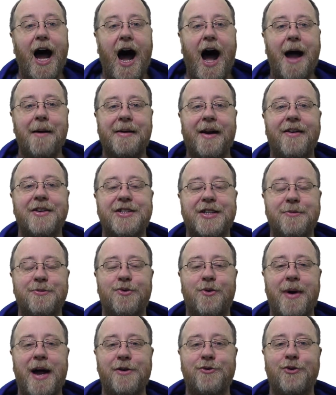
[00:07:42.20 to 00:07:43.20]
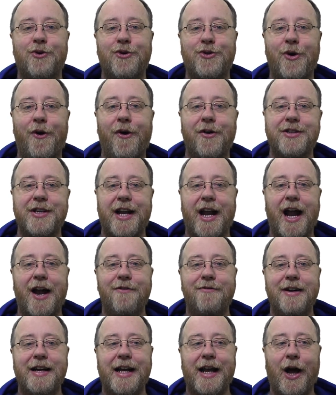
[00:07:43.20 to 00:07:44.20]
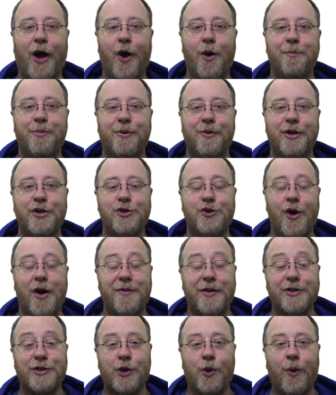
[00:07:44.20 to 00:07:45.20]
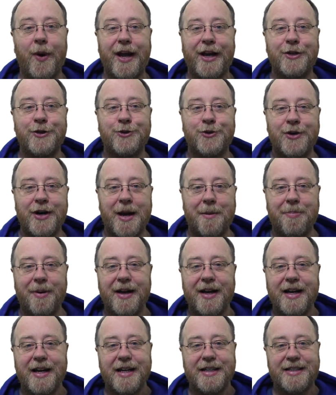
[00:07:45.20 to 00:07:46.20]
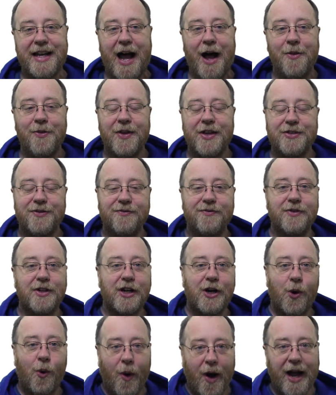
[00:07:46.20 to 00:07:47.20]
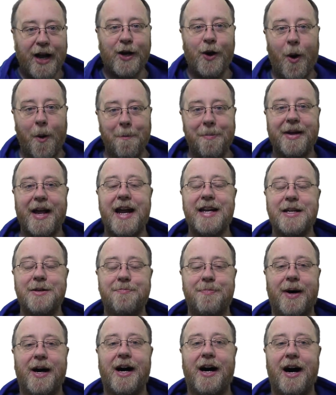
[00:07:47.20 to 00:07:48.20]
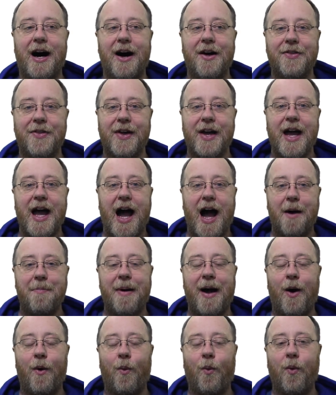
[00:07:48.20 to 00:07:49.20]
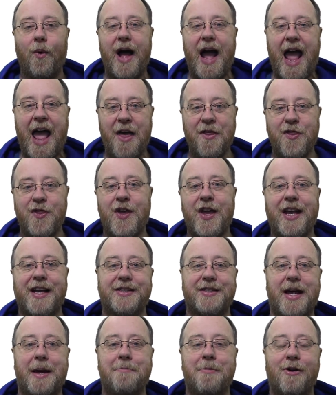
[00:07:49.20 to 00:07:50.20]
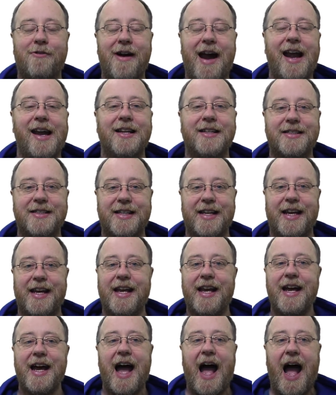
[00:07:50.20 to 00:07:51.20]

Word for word: I'm Gary Sims from Android Authority, and I really hope you enjoyed this quick trip down this quite complicated path about ethics and morality